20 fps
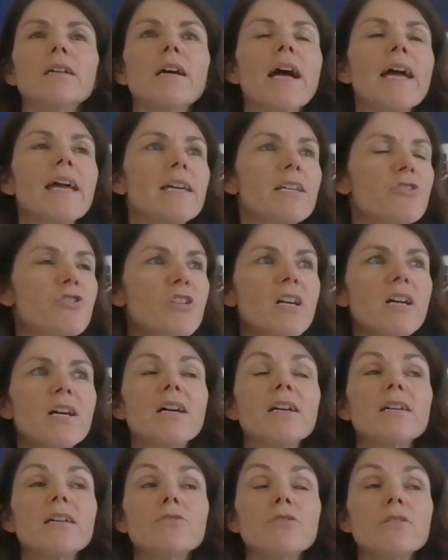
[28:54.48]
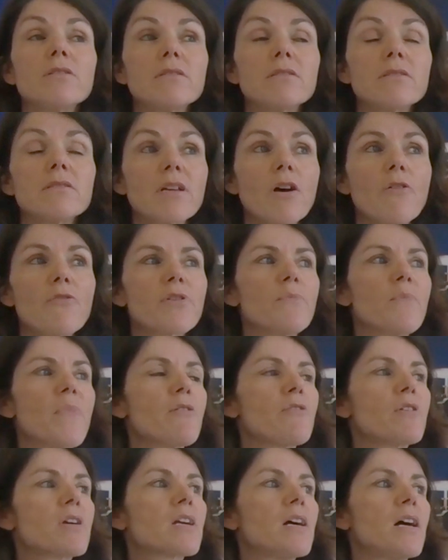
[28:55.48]
Asia, South
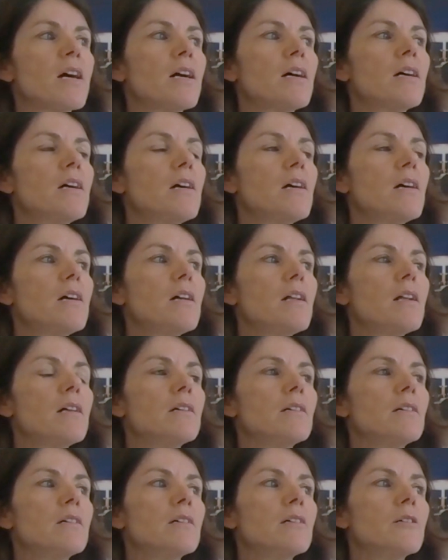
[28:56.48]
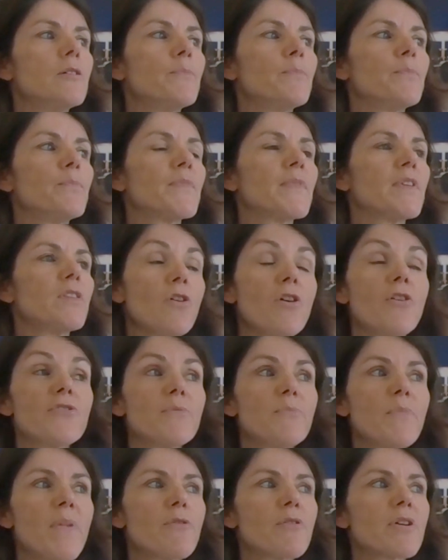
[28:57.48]
America, North
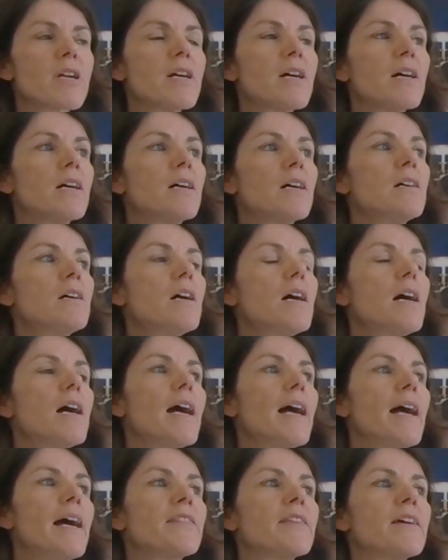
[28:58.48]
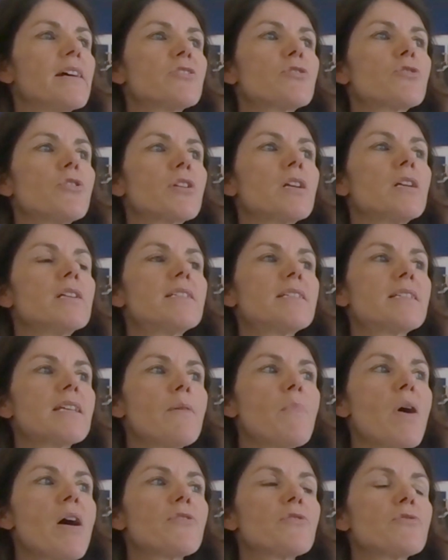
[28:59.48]
America. And there are certainly
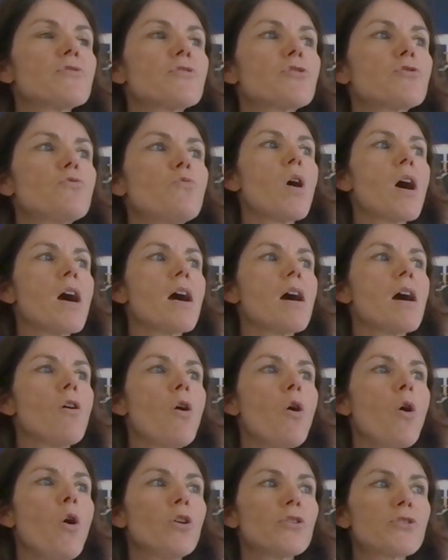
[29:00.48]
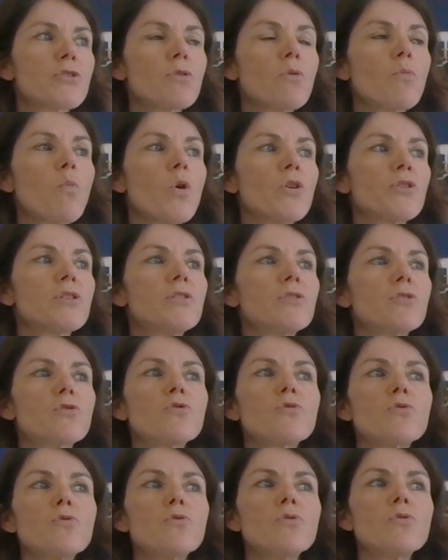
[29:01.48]
some others are also wanting
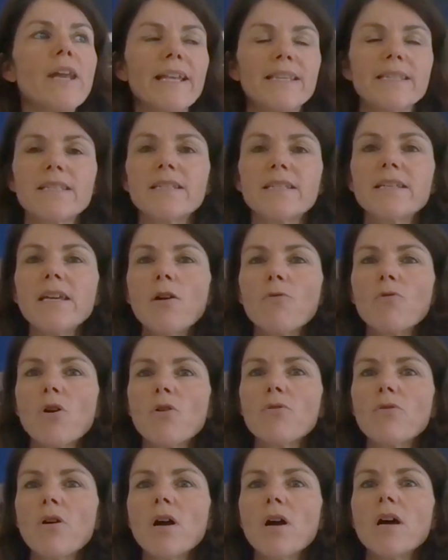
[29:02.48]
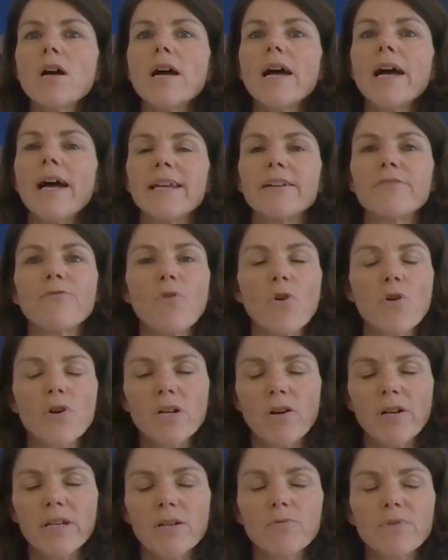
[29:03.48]
to do net zero and work
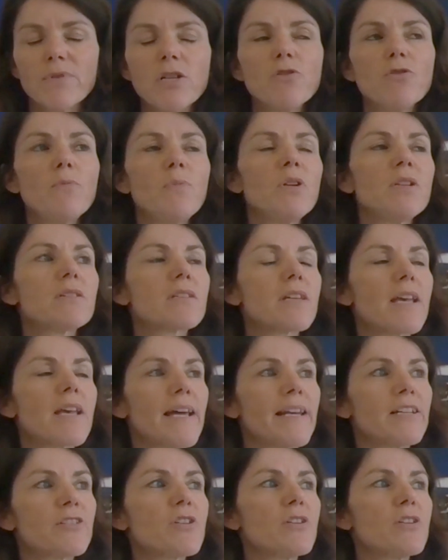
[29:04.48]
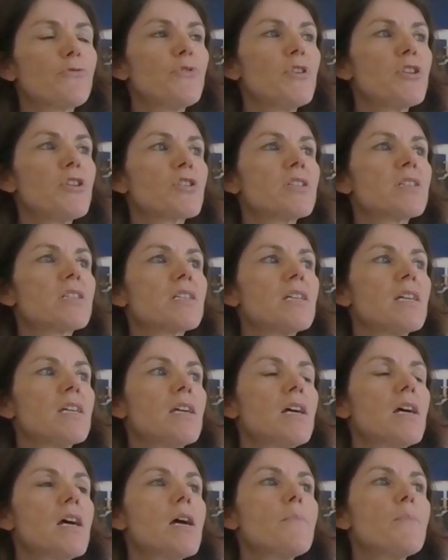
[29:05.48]
on renewables, energy
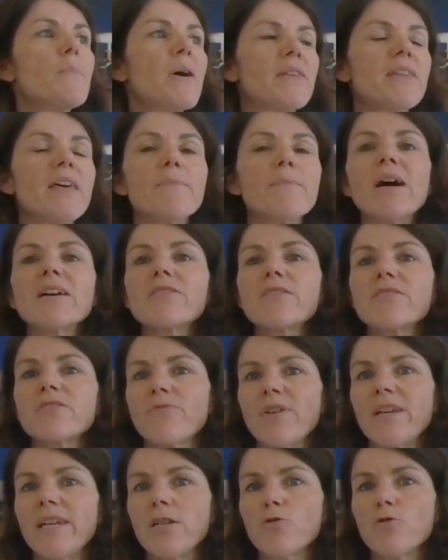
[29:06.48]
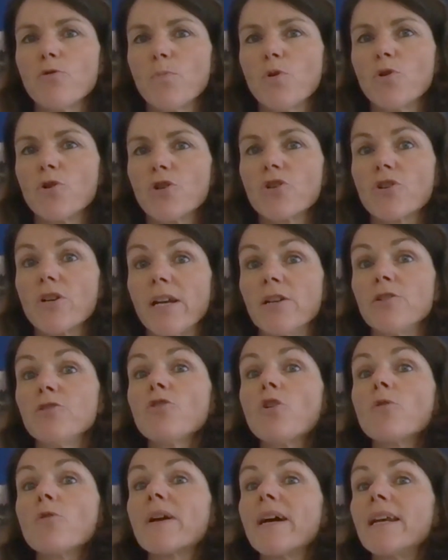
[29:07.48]
efficiency, but there are others we need to push. And
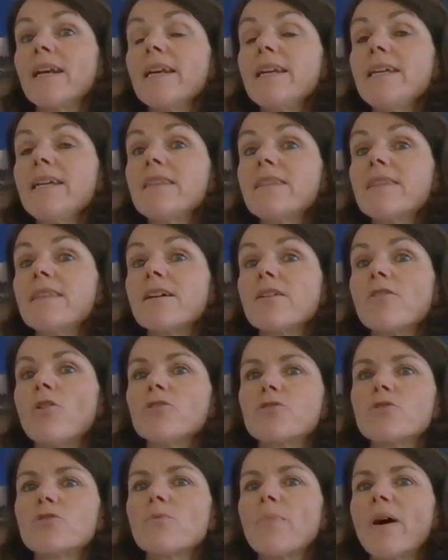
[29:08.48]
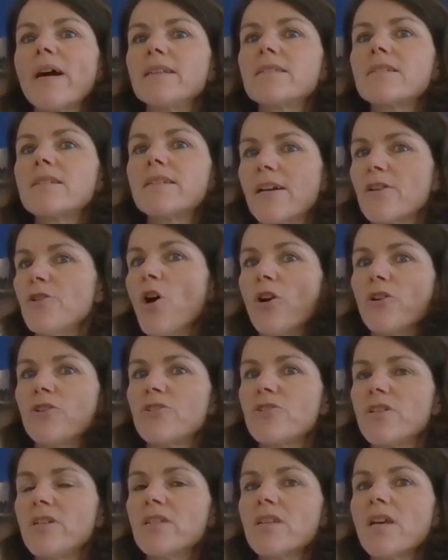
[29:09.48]
Europe can lead there also by its
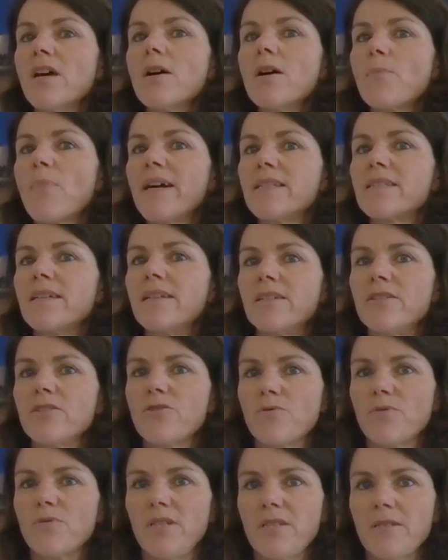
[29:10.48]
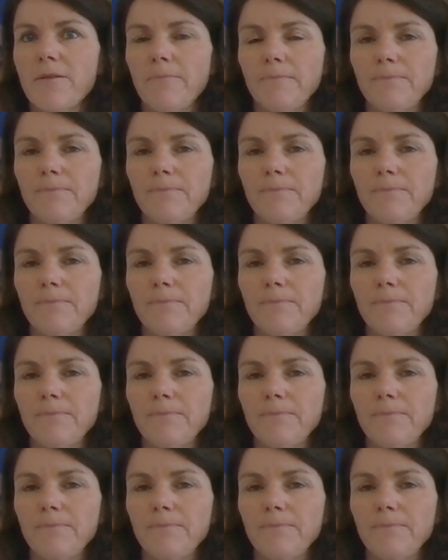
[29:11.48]
technologies, by its industries.